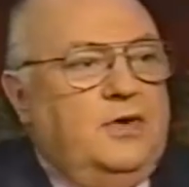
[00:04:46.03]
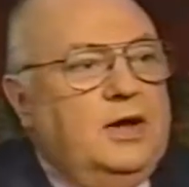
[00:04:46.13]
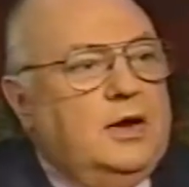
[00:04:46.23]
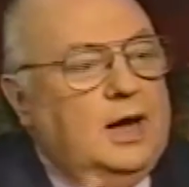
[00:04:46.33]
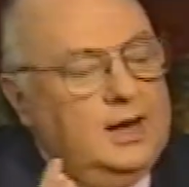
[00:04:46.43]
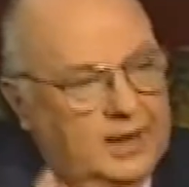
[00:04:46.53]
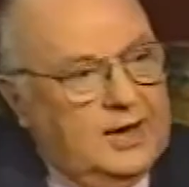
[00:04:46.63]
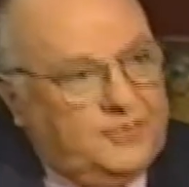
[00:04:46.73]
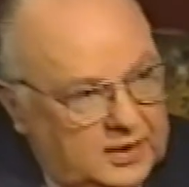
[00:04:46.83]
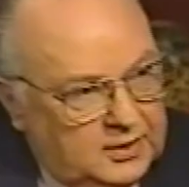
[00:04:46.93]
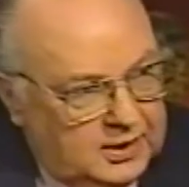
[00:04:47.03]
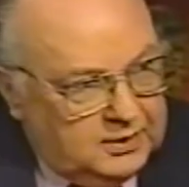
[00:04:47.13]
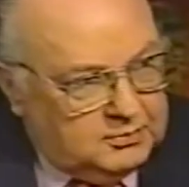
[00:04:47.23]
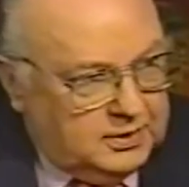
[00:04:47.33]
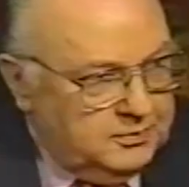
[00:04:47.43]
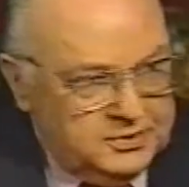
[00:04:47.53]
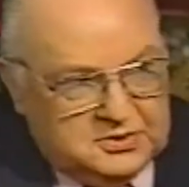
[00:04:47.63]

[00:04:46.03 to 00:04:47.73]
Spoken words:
I laugh out loud when I read your